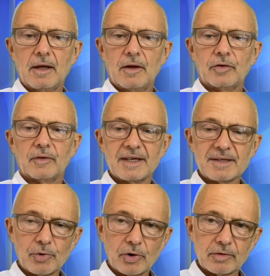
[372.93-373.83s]
so this
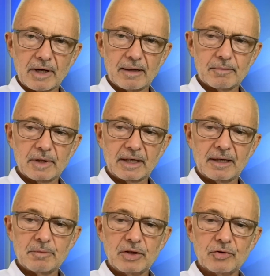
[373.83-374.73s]
program
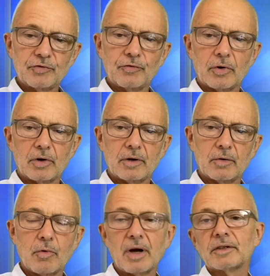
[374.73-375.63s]
can be used
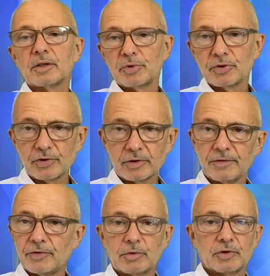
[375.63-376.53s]
for one computer
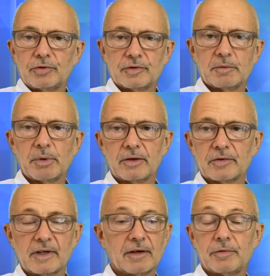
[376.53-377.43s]
if you want to use it by
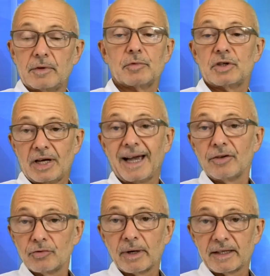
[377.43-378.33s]
yourself, which I
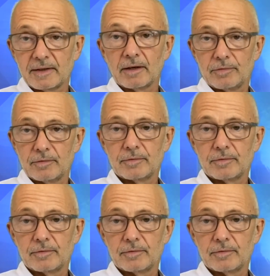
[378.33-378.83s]
do myself,